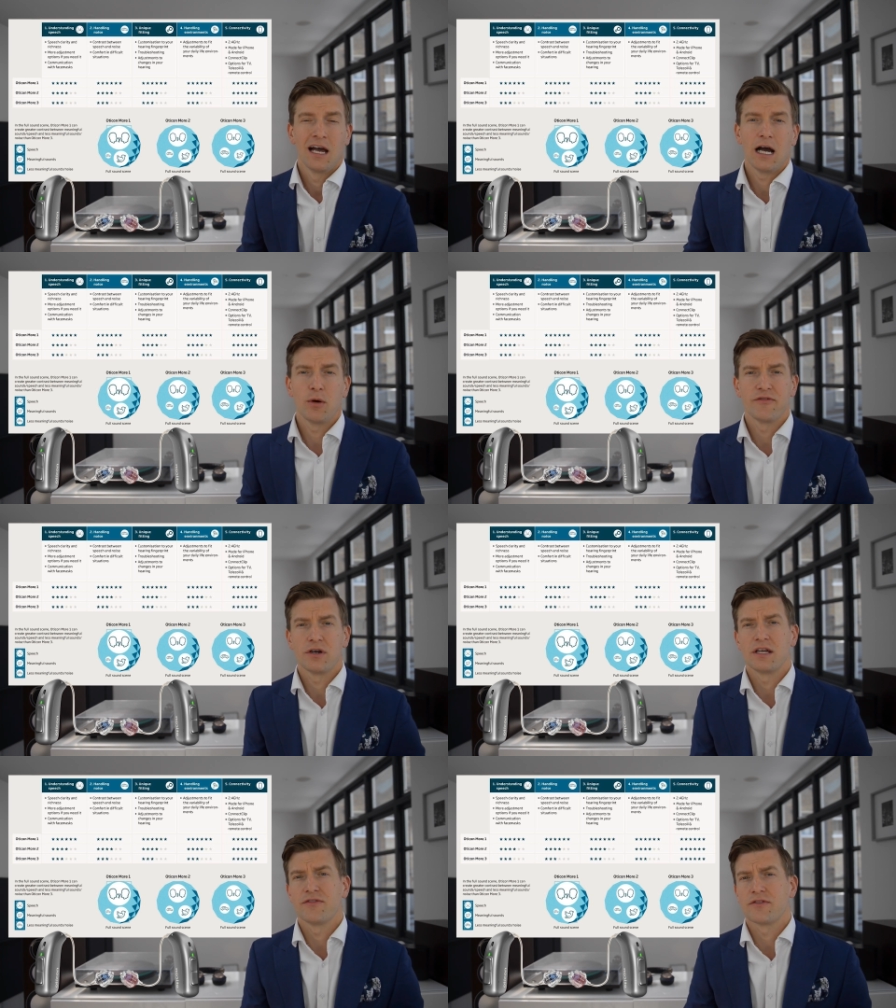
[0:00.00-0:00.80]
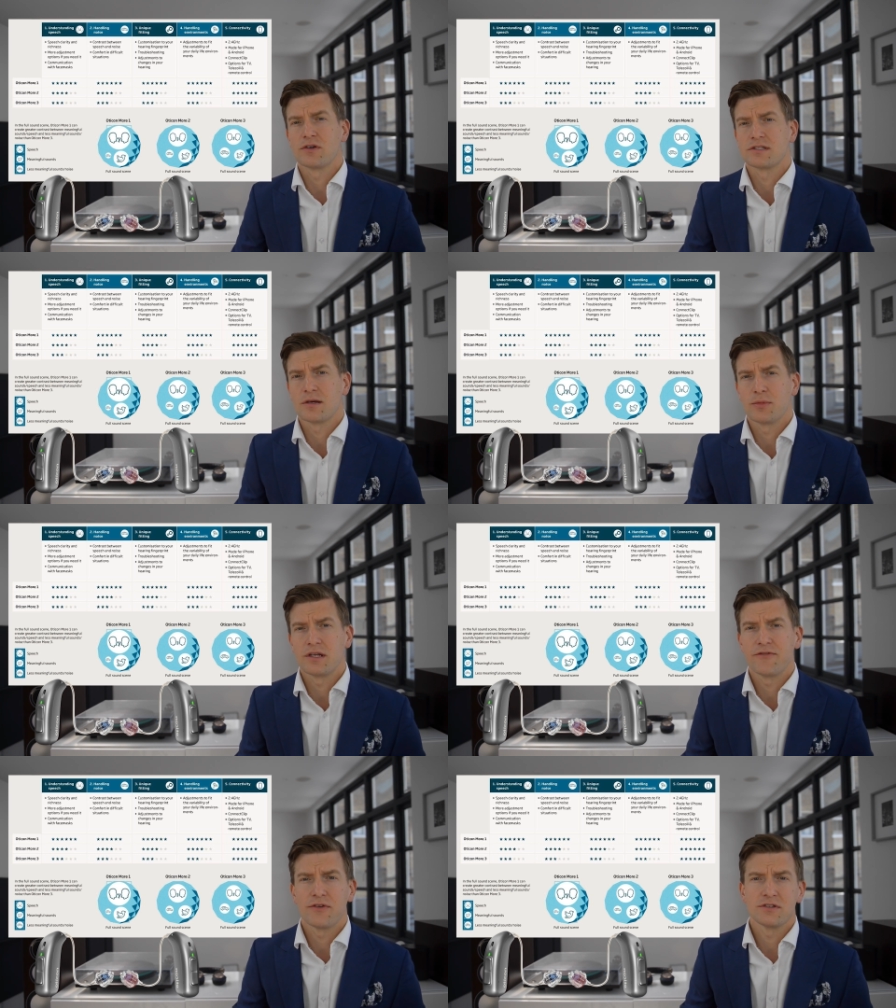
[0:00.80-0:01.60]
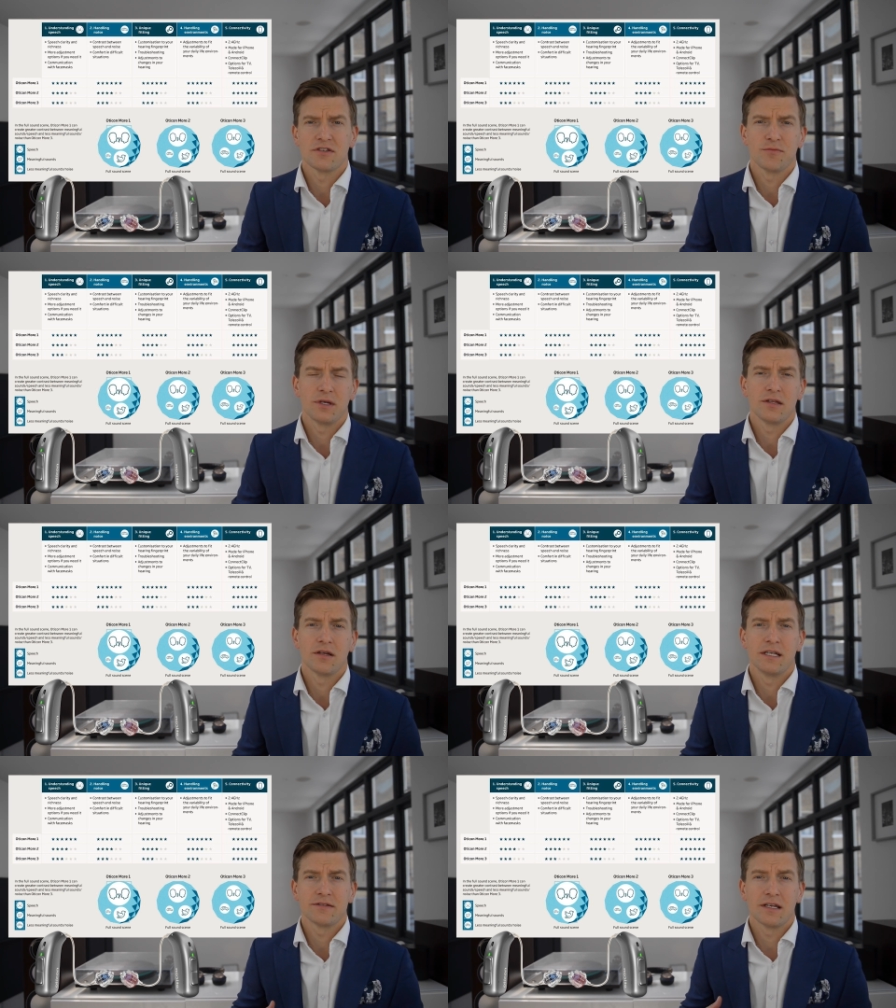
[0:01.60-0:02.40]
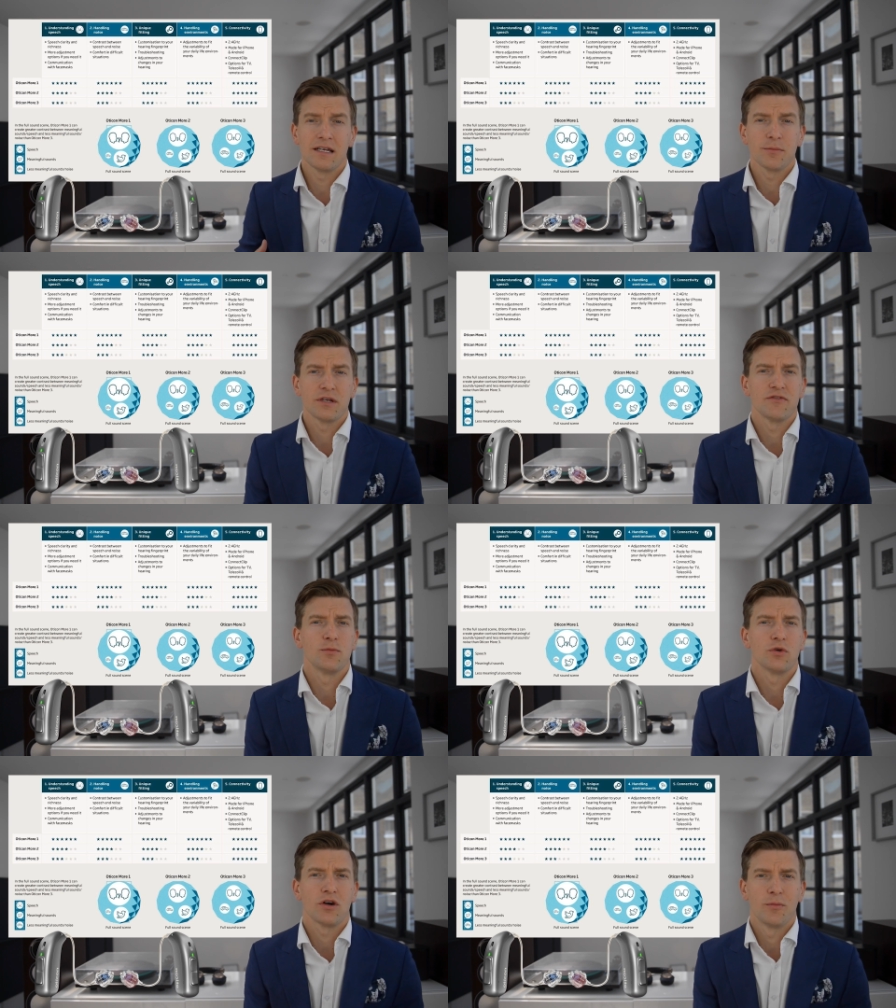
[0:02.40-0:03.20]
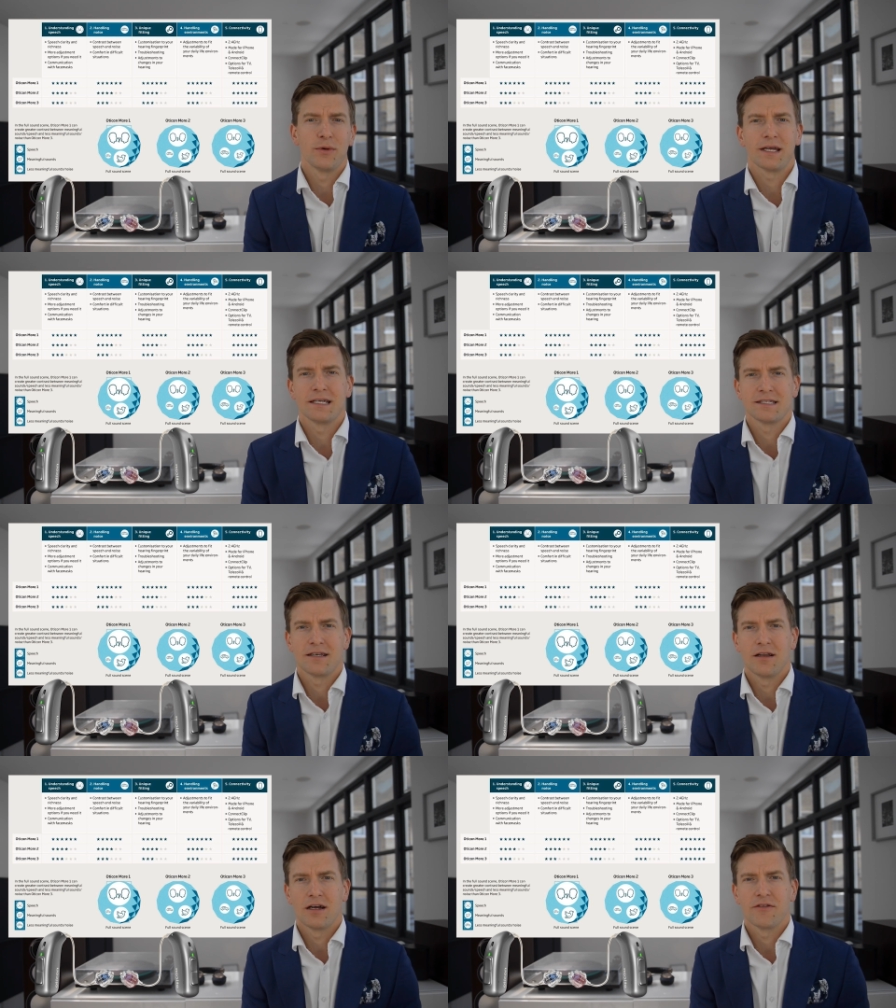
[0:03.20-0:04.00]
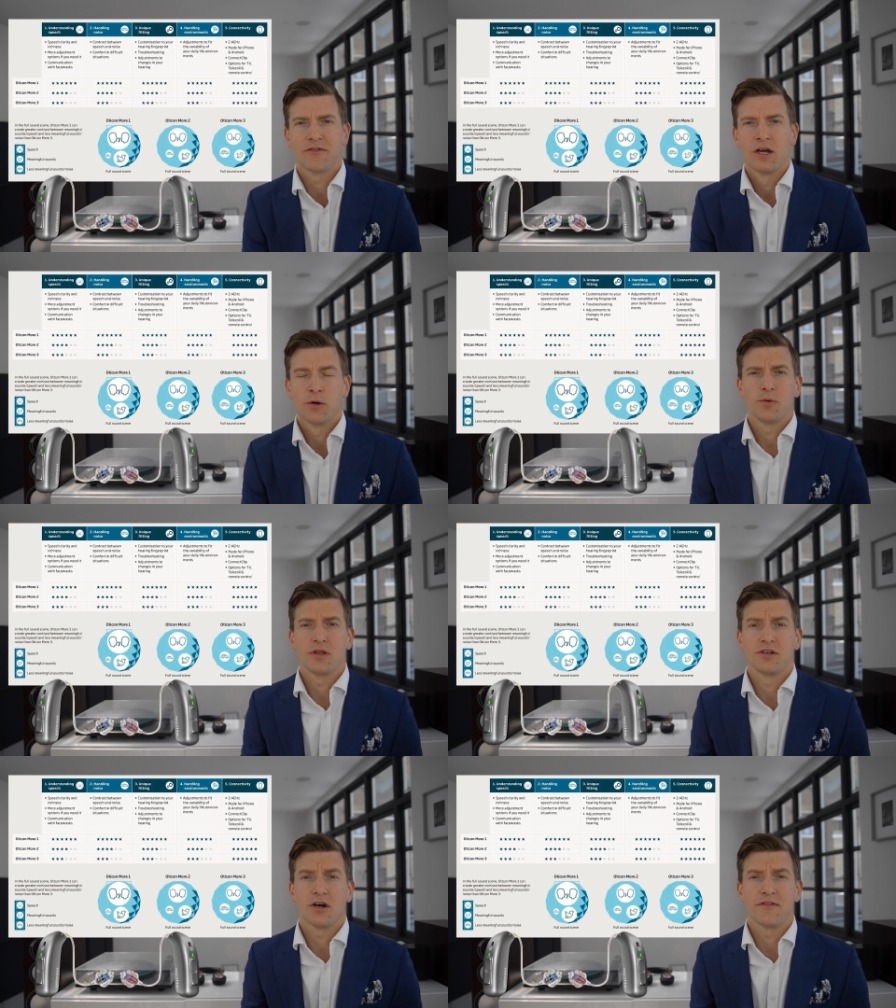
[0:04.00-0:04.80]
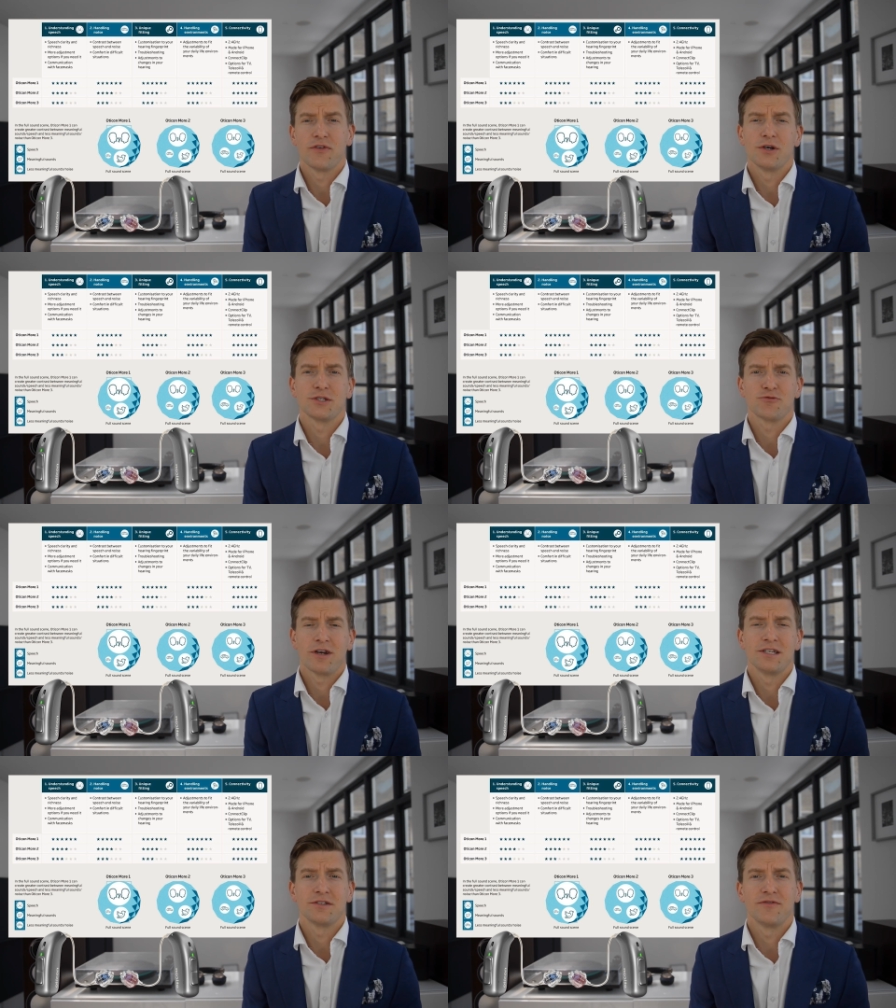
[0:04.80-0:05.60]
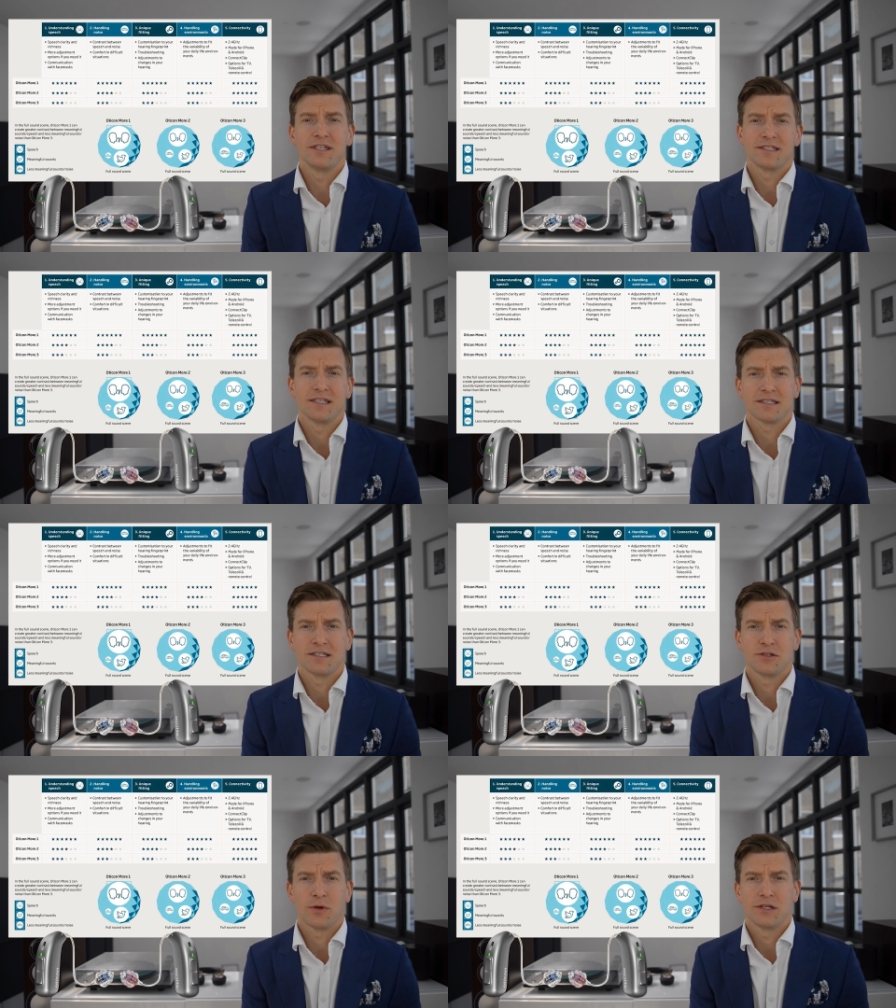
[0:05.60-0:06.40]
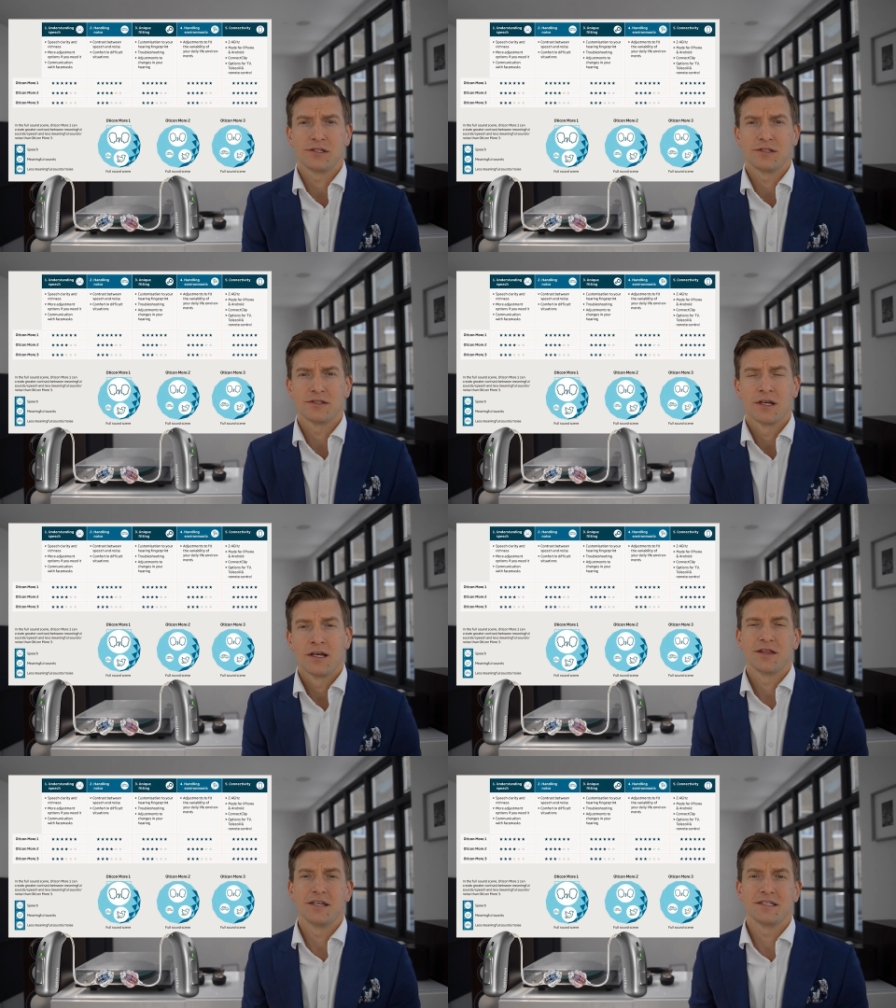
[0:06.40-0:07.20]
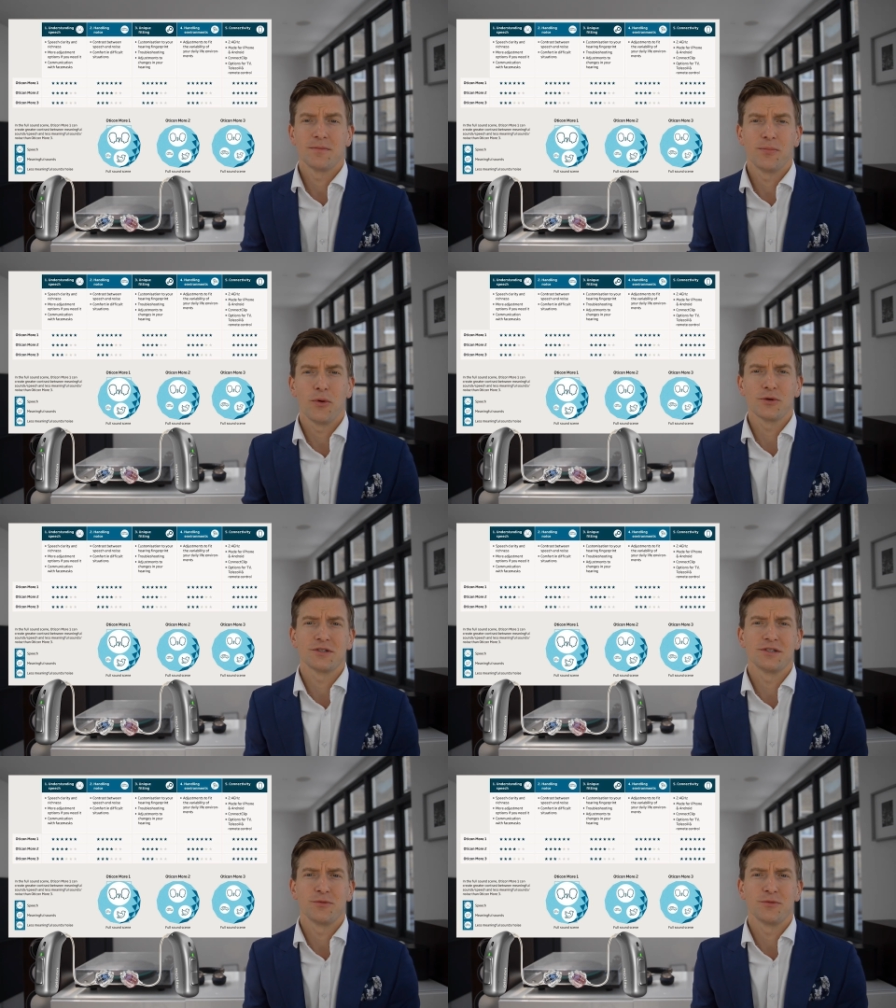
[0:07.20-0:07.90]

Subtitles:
However, if I've got somebody in front of me that leads a little bit of a more complicated life with a diverse range of listening situations, then it's important